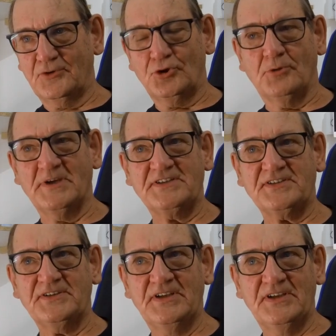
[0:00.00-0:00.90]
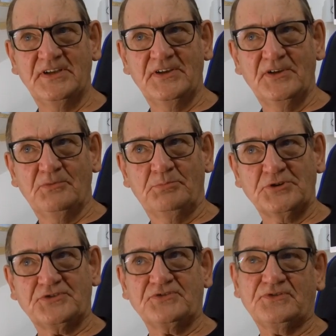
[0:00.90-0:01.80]
comment,
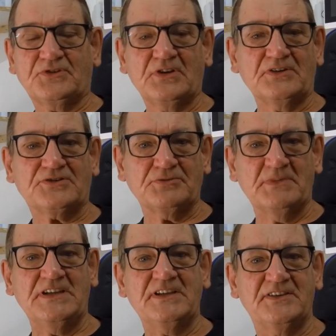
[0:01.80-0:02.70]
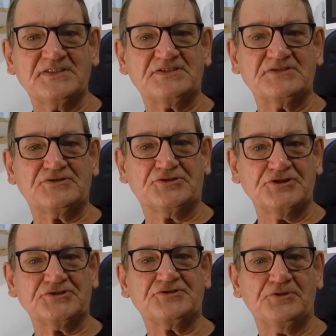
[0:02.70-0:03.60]
but to me this is
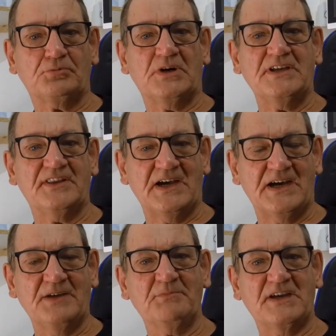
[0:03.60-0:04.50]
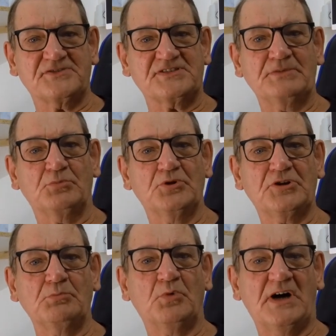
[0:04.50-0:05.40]
just the way that I'm actually
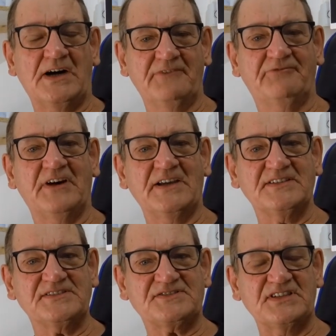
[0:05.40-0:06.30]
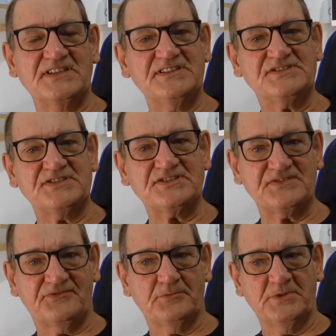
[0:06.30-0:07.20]
working, what I find is the
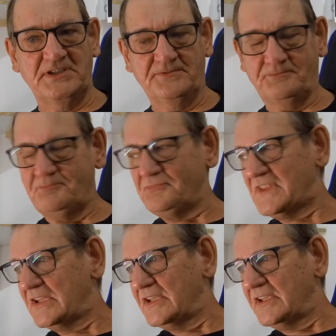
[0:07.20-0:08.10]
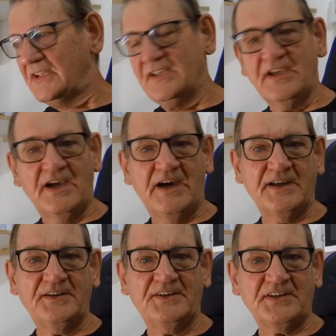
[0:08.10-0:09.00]
easiest for me.
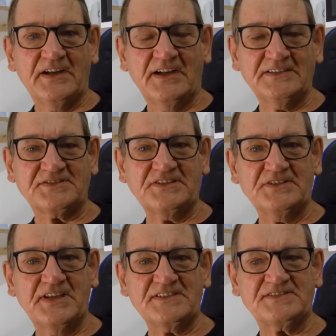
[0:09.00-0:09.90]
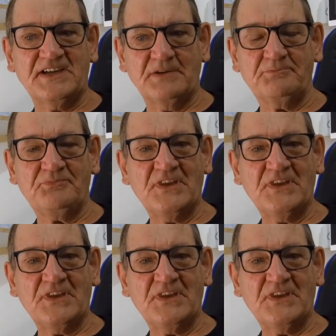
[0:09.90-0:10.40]
And I'll see you next time.